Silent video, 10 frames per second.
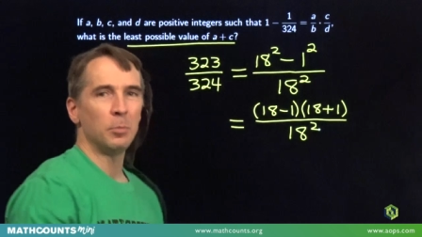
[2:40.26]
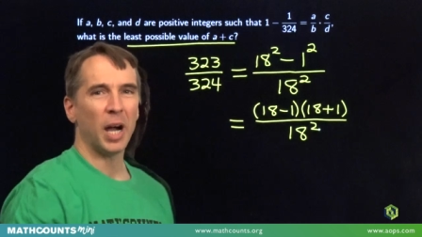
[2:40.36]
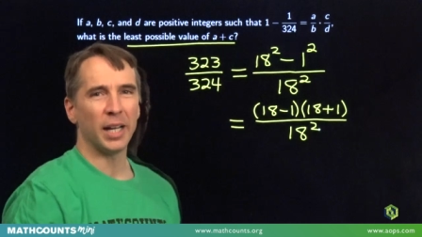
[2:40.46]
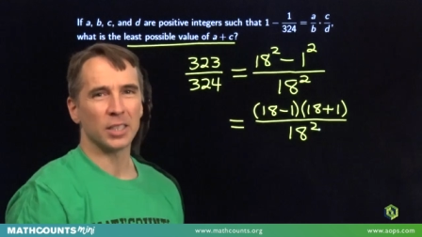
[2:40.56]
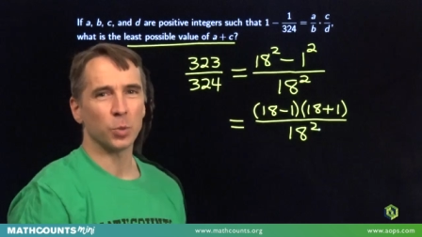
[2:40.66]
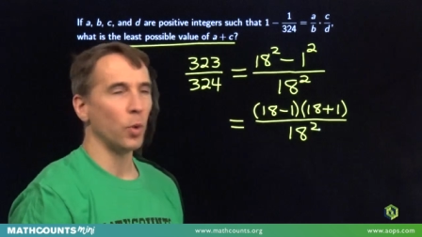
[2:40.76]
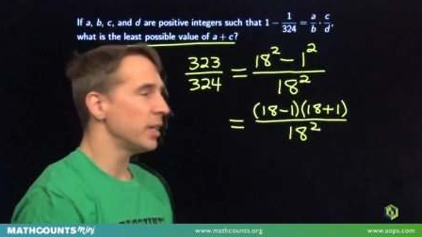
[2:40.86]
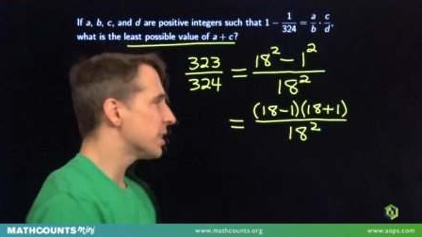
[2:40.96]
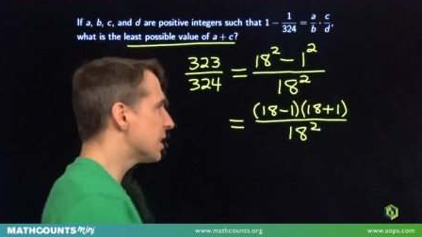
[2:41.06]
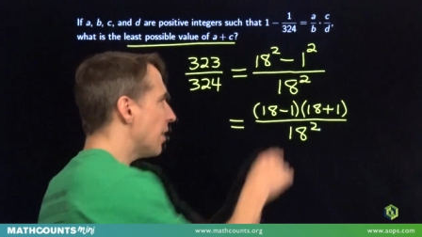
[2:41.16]
minus 1
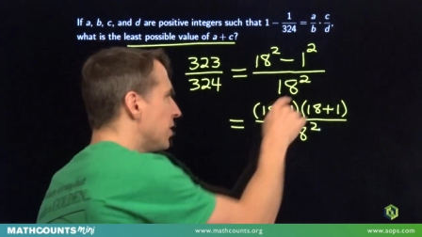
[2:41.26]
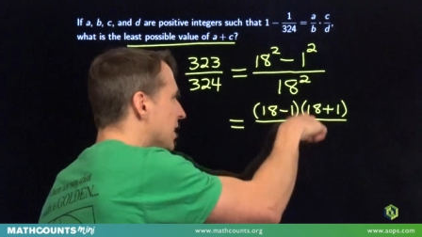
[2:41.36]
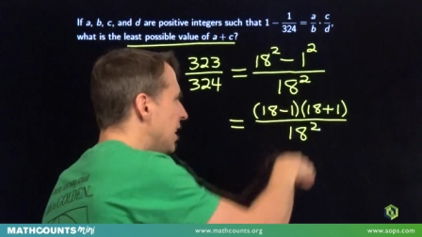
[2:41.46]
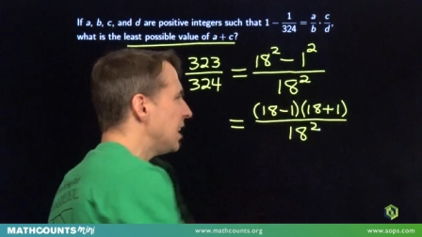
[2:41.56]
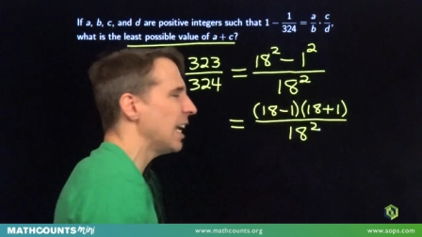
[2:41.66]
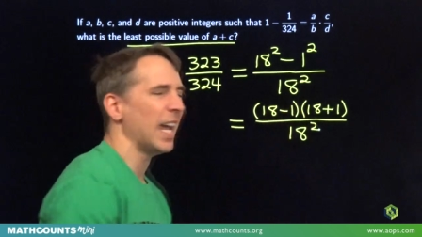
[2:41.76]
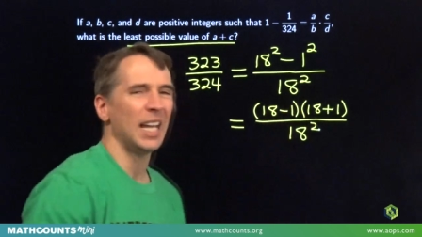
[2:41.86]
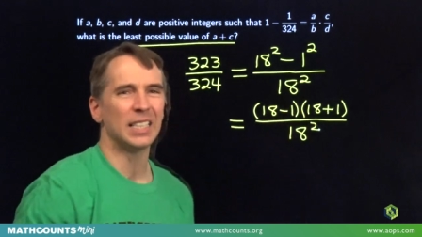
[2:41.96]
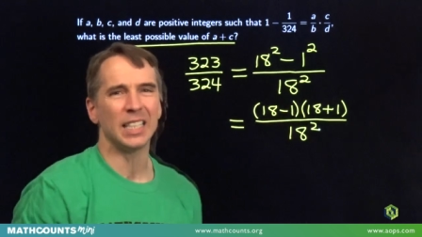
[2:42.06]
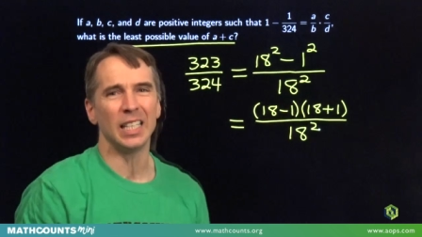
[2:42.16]
is 17.
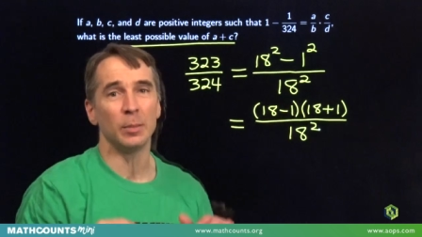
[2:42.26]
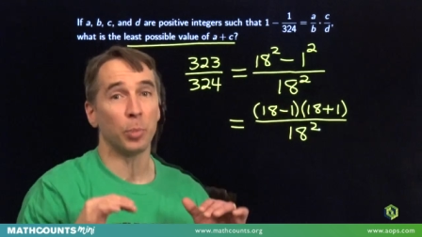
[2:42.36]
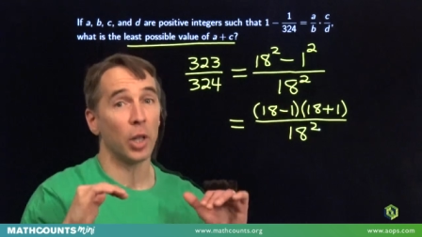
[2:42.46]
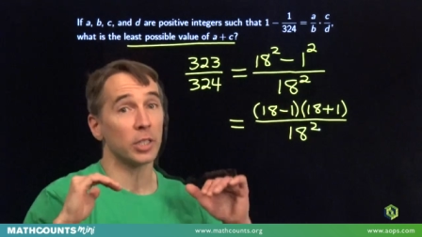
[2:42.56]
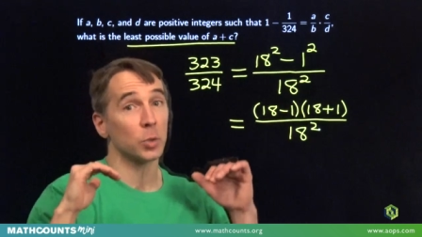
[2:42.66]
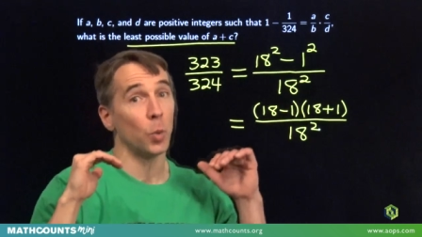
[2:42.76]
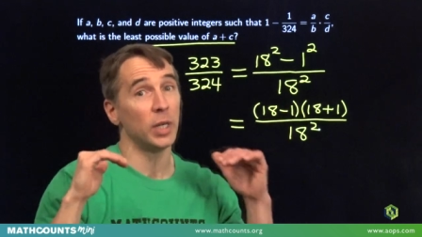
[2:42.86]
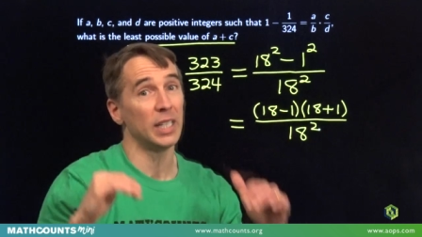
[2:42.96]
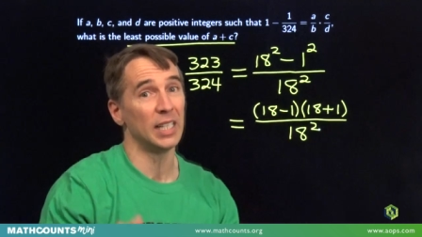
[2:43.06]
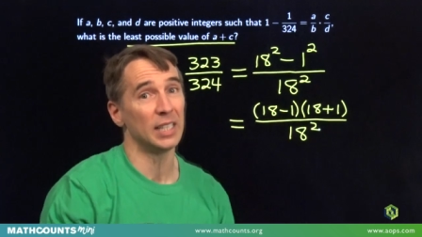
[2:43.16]
18 plus
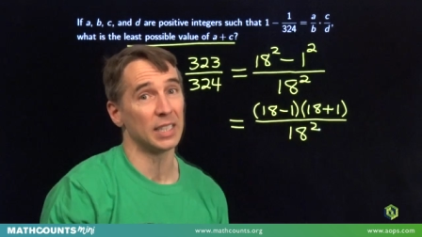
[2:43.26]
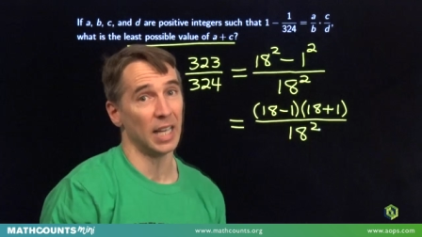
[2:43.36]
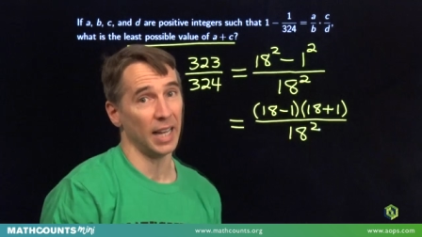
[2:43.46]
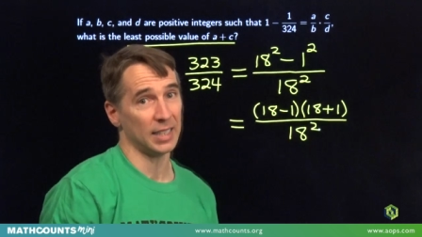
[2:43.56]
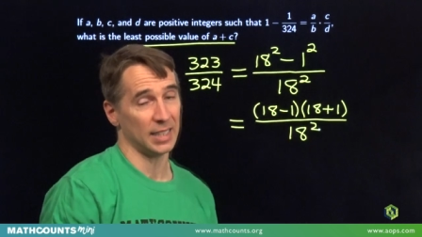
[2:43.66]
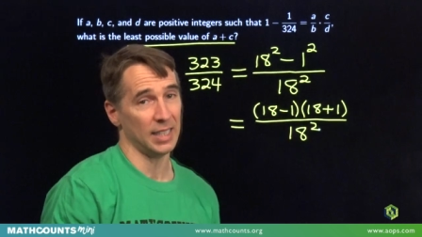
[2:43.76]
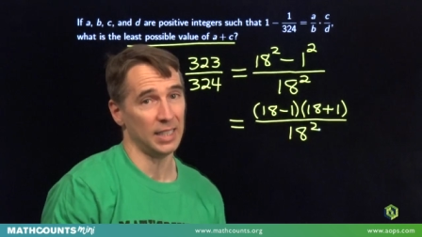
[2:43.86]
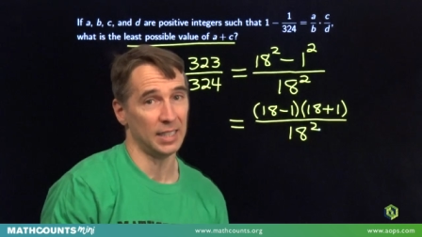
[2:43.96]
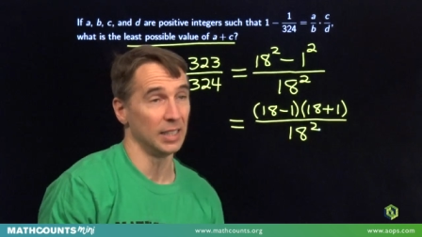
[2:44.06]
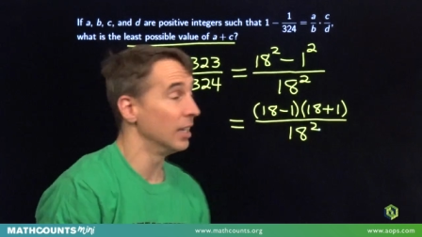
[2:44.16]
1 is
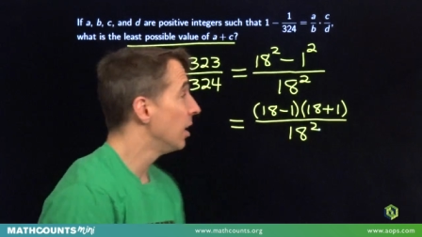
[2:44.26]
19.